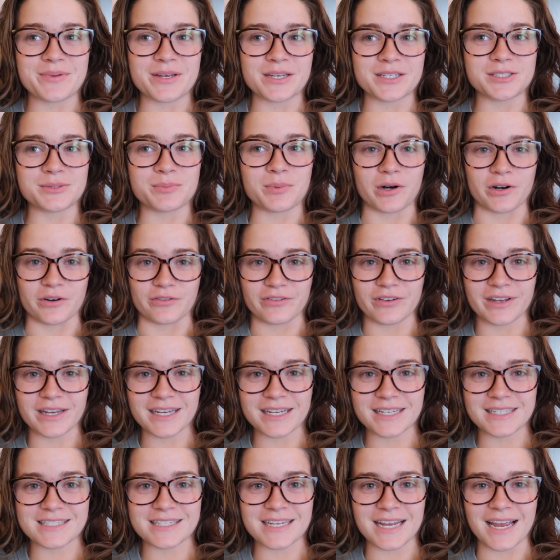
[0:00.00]
Pitch
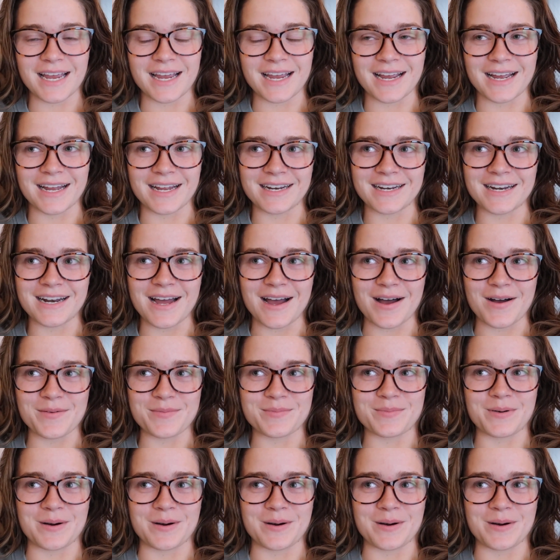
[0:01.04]
Perfect, and I'll